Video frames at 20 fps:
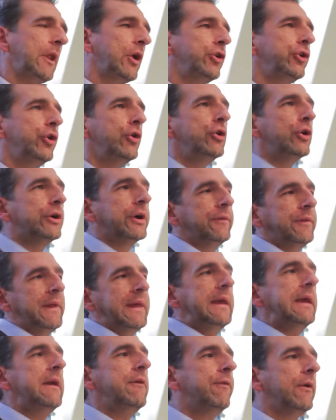You look at
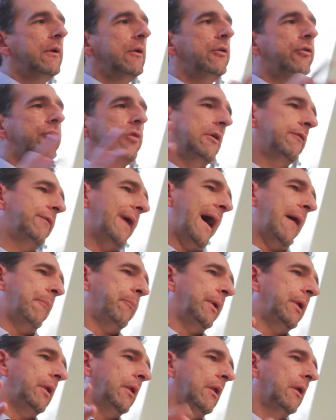the evolution of
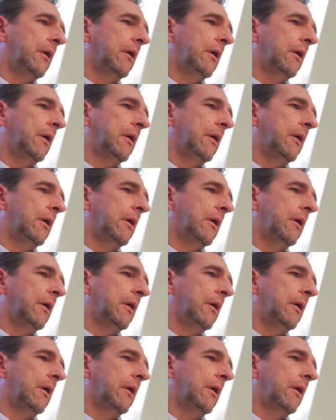Apple.